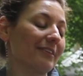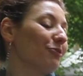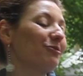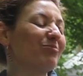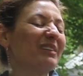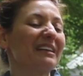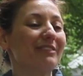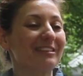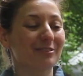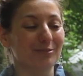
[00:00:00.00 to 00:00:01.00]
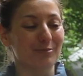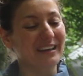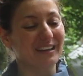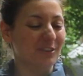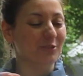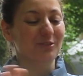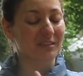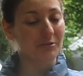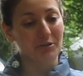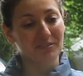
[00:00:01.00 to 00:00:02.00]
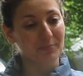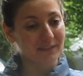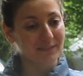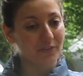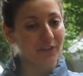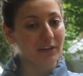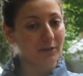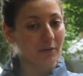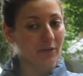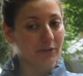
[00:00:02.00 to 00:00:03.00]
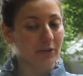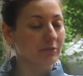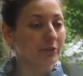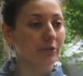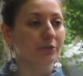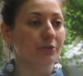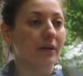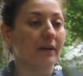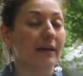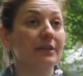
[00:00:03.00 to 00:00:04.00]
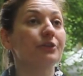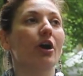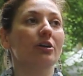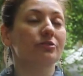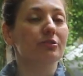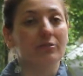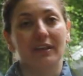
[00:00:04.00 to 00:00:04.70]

I don't believe in to make it too serious because I think you go to any doctor or